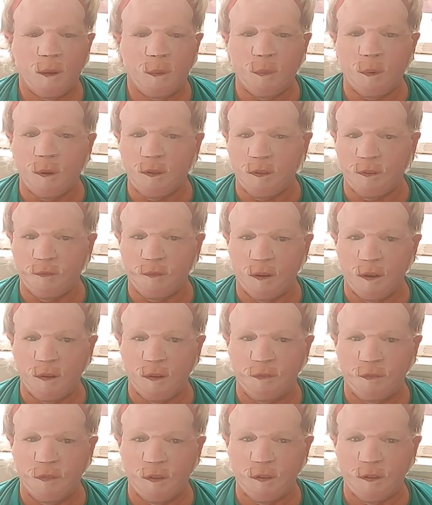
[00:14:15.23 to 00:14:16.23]
Wasn't very
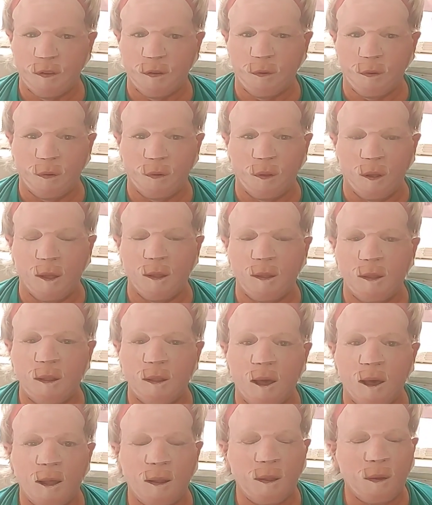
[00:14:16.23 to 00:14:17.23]
physical, and
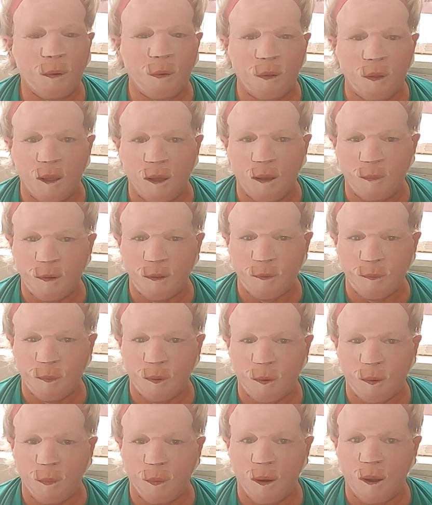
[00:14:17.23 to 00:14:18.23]
not a whole lot was
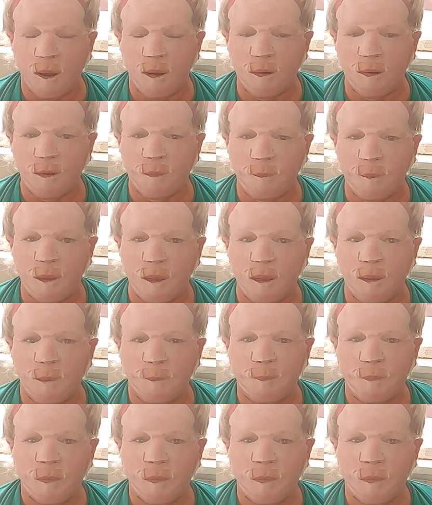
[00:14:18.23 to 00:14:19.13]
required of me.